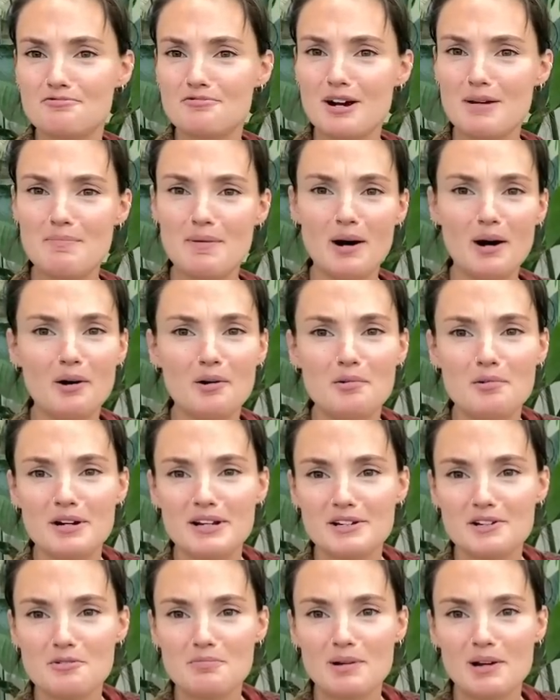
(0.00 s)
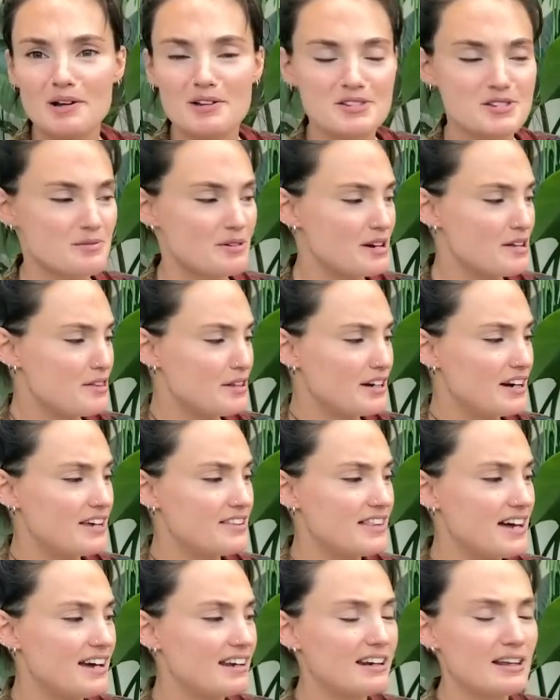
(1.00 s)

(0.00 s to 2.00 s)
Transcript: rip a hole in your plants or anything like that.